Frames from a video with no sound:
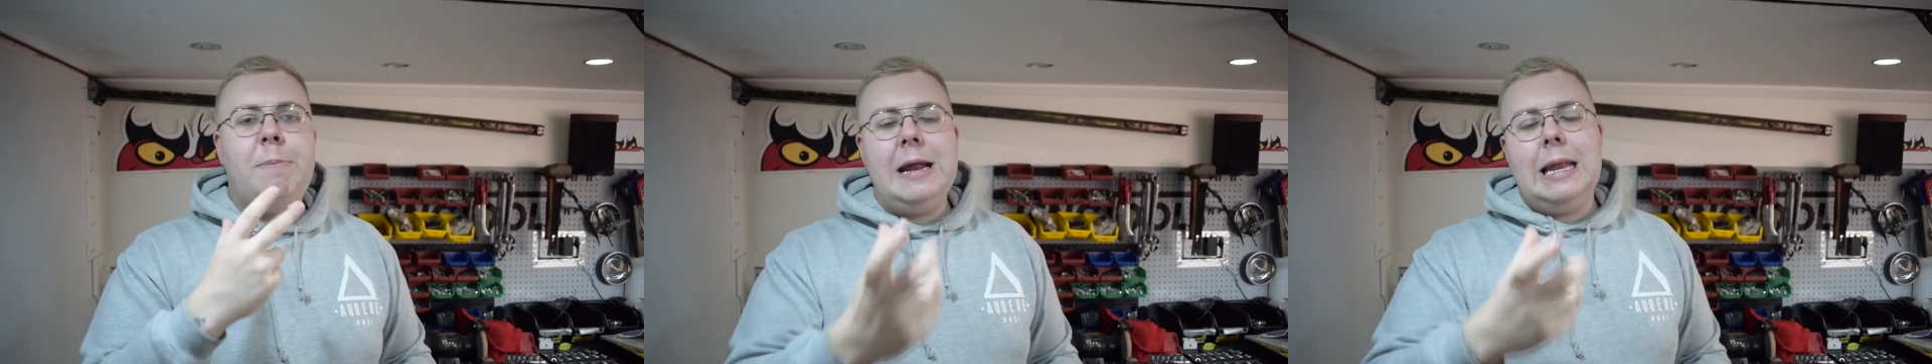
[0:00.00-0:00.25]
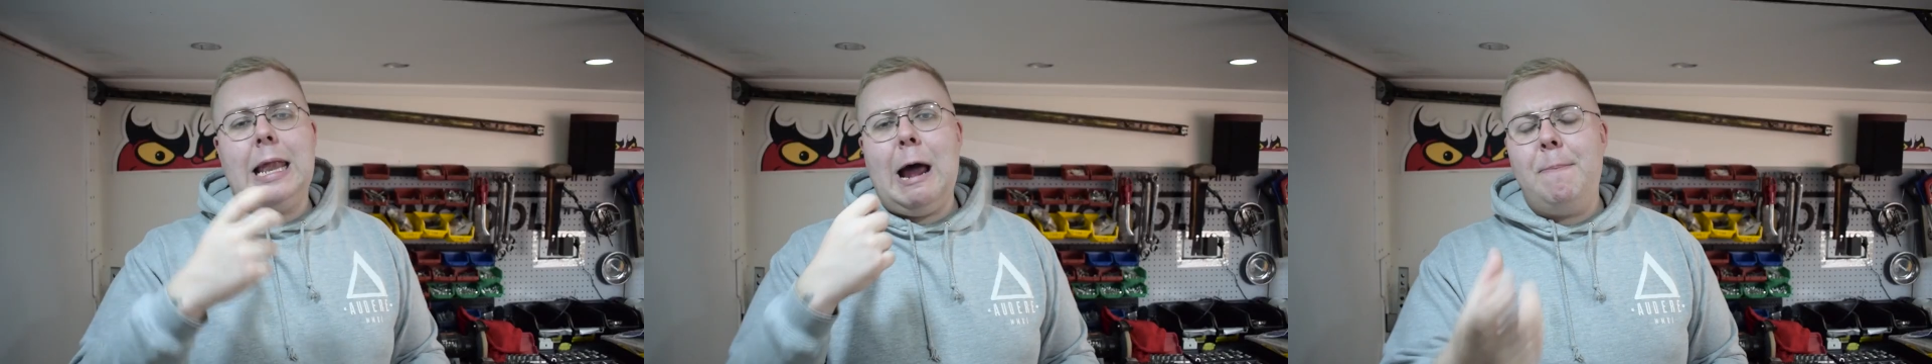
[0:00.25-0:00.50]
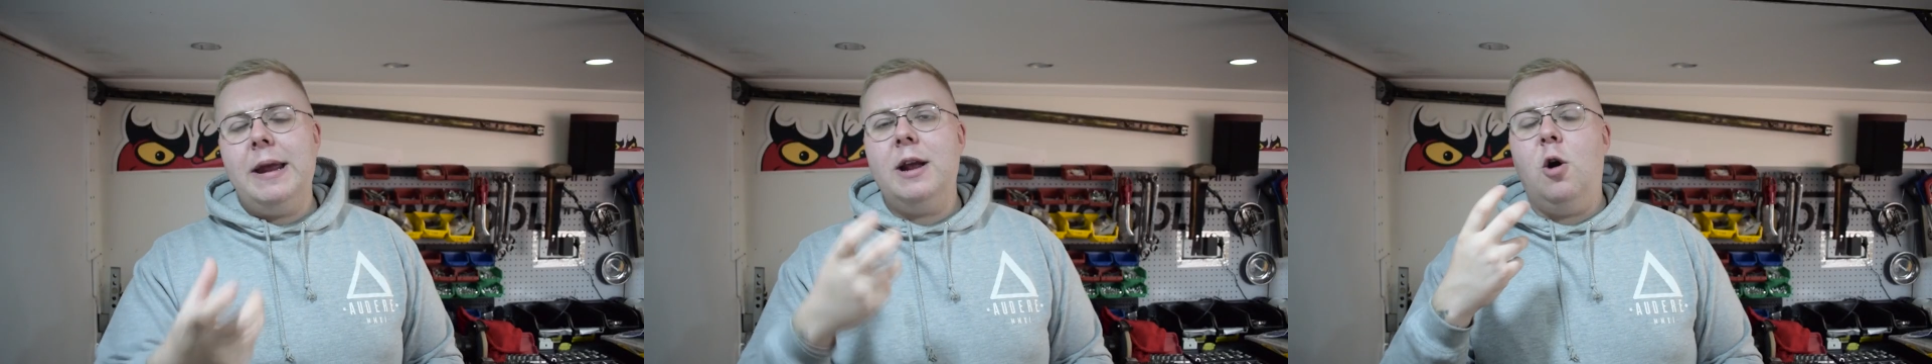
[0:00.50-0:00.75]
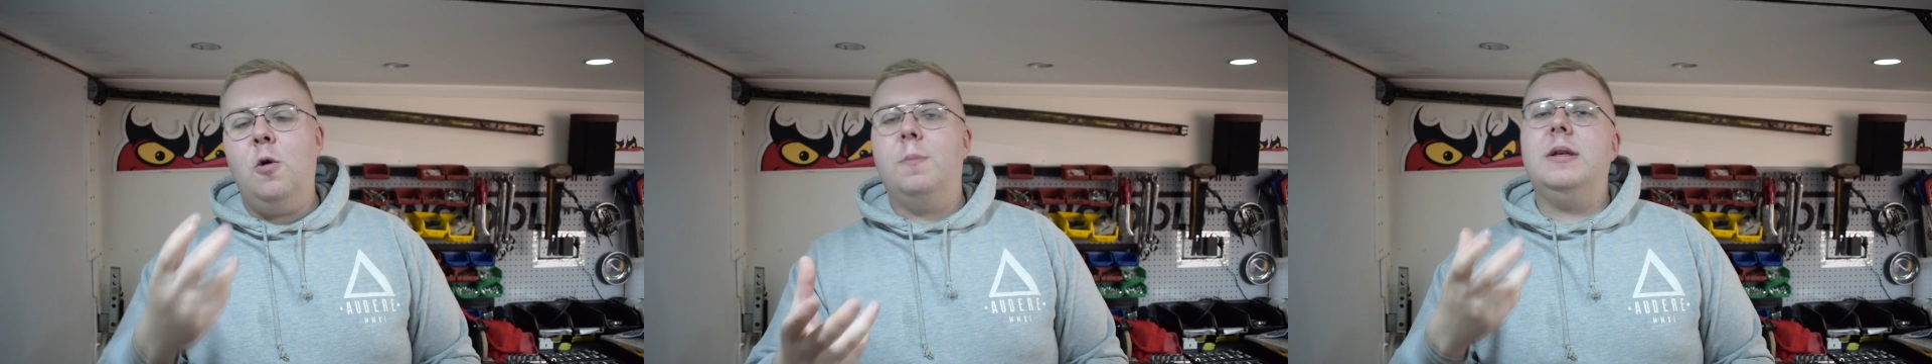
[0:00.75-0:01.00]
been
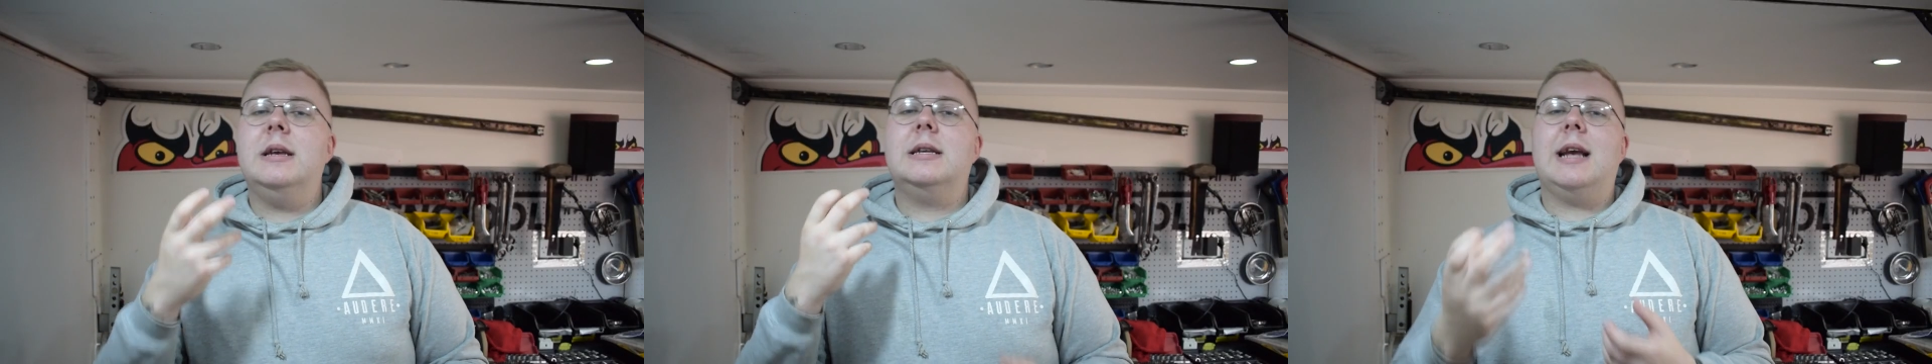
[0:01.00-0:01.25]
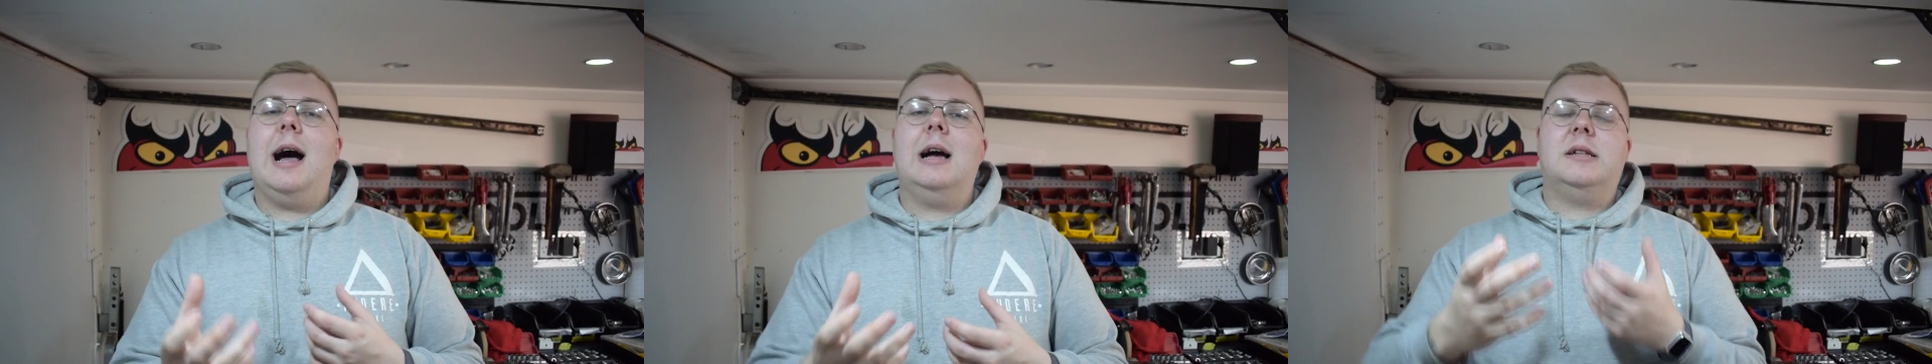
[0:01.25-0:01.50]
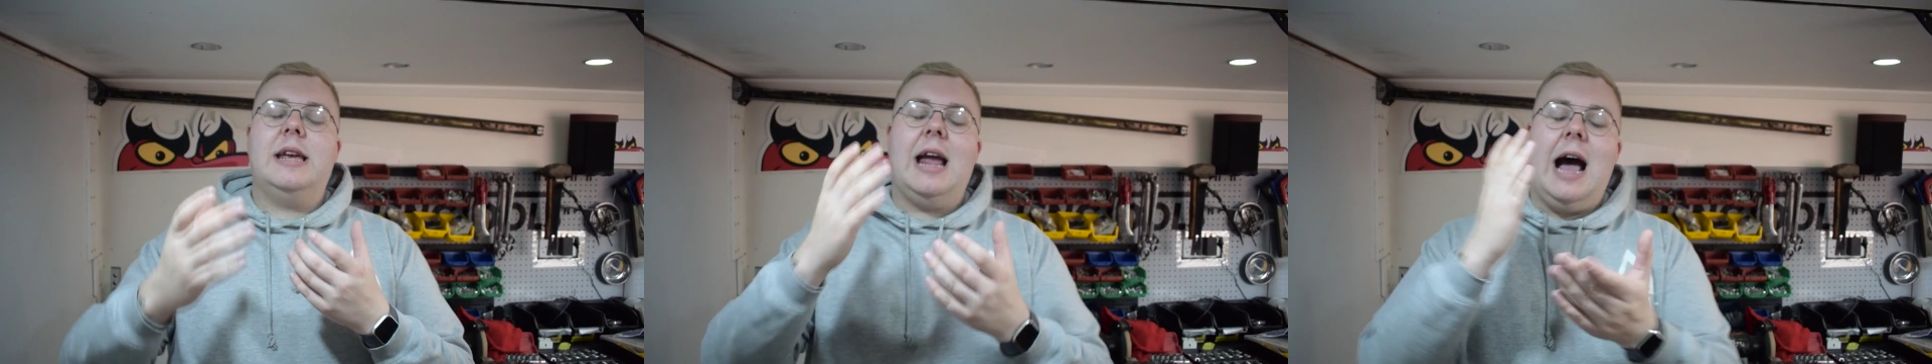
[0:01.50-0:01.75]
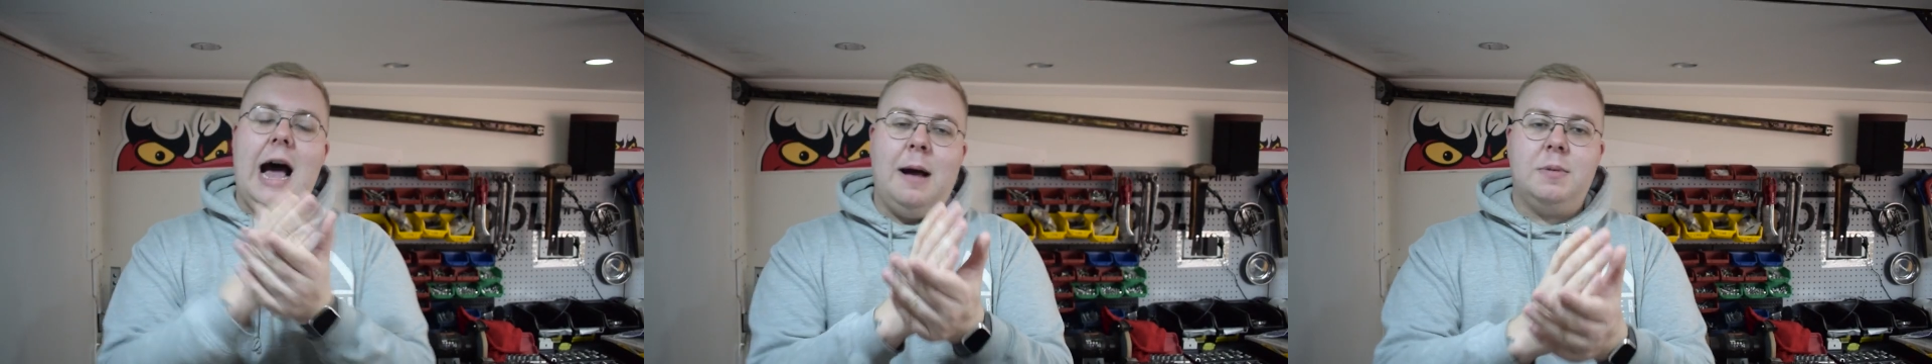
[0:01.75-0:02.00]
lapping up these cars,
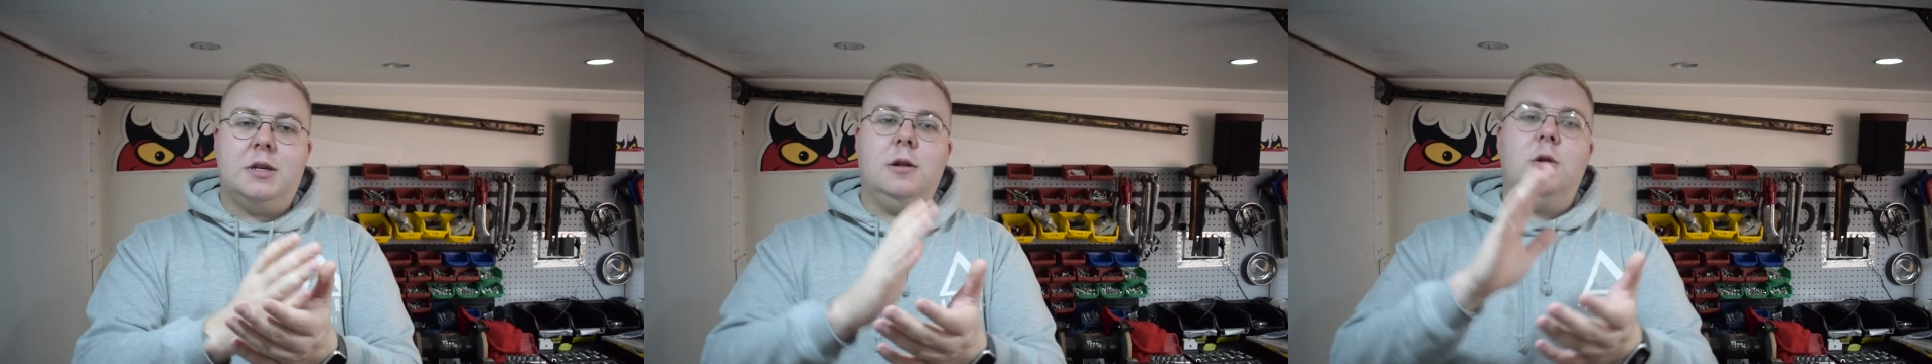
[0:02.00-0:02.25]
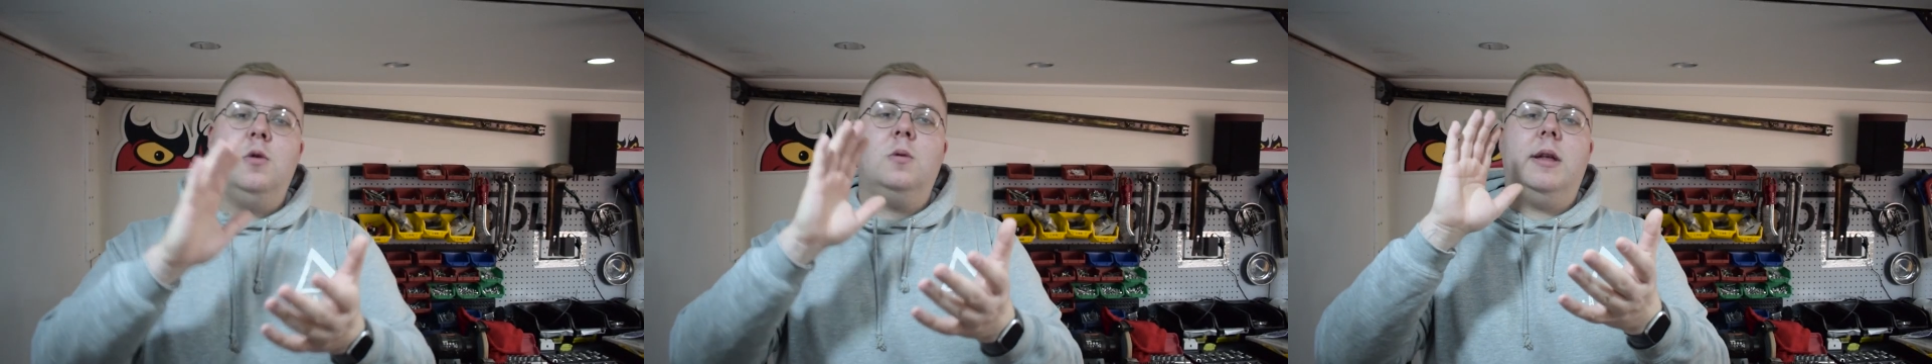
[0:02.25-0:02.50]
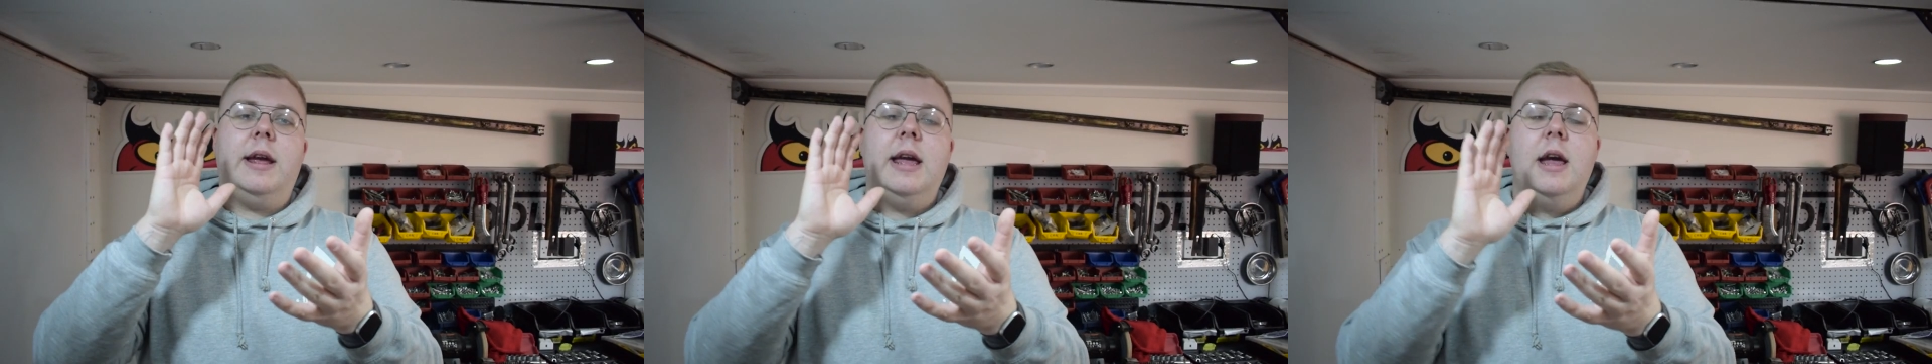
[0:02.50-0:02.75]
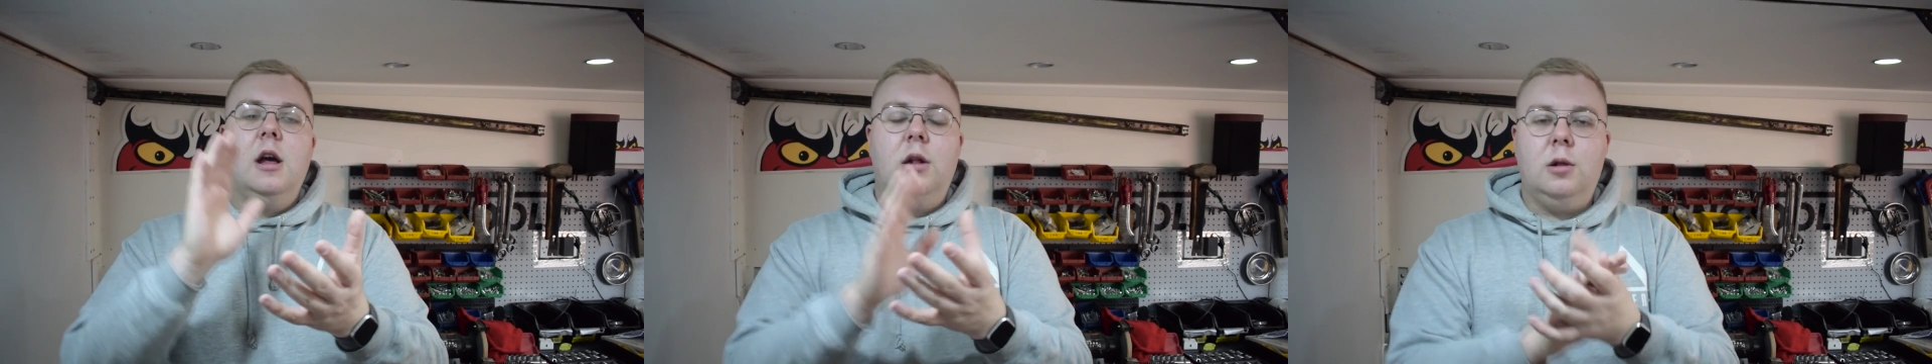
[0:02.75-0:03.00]
they
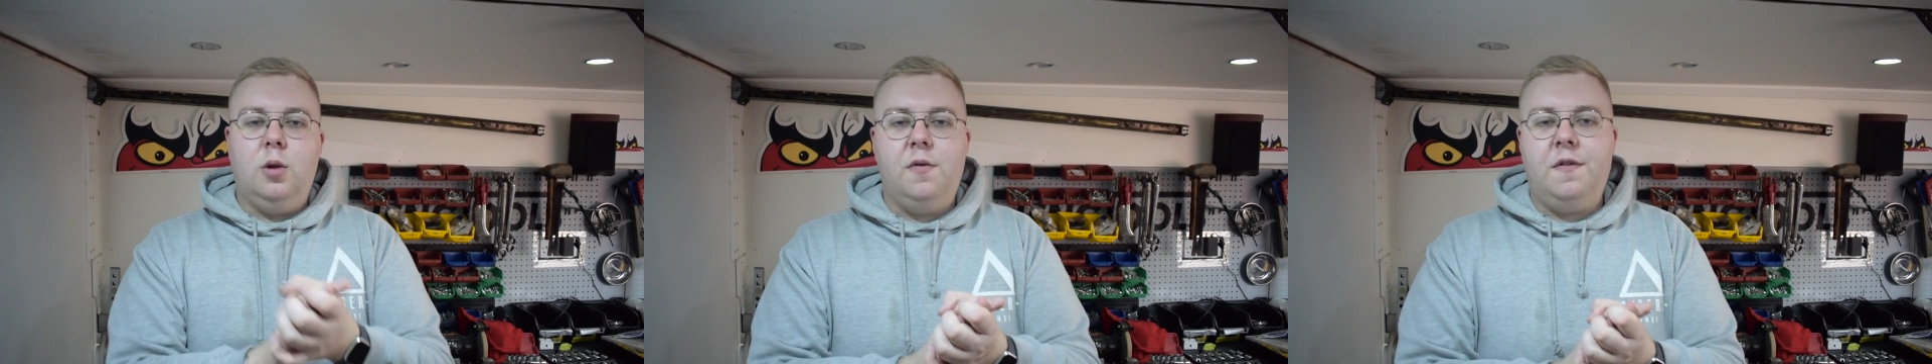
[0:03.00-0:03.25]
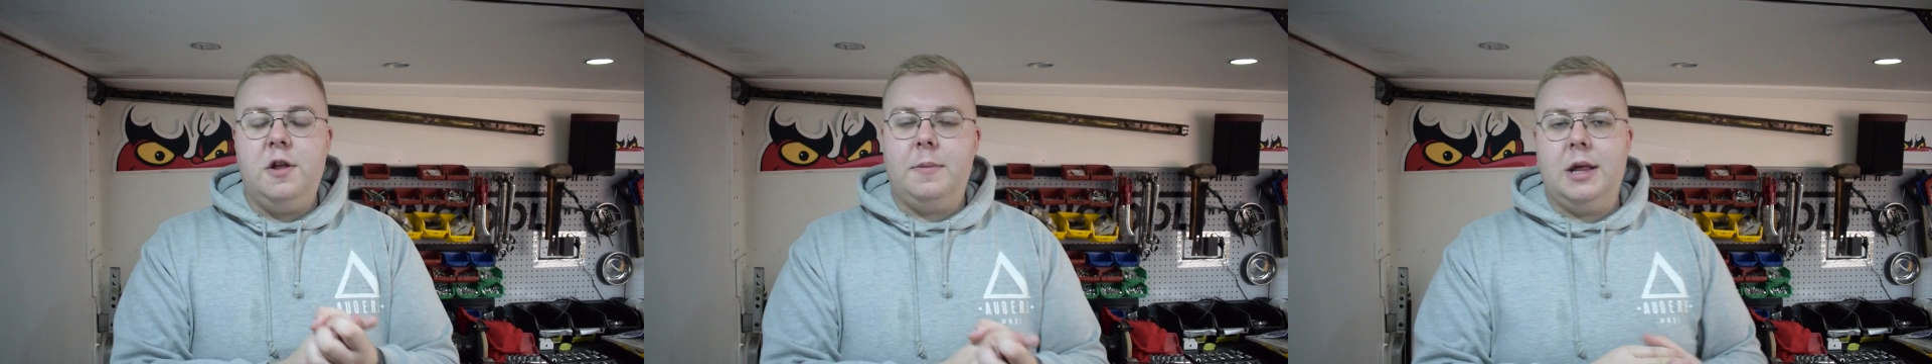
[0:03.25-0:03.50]
absolutely love them,